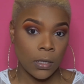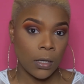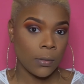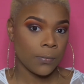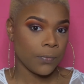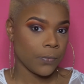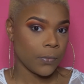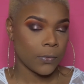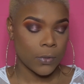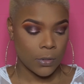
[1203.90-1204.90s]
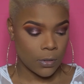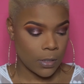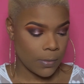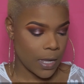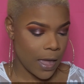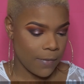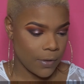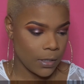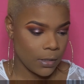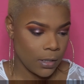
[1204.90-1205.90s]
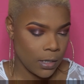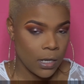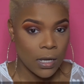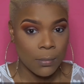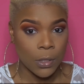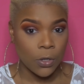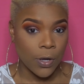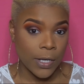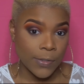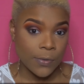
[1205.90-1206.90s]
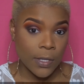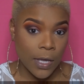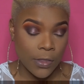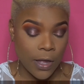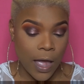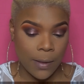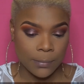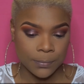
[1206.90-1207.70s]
Okay, so there we have it. I'm gonna go ahead and do the other eye.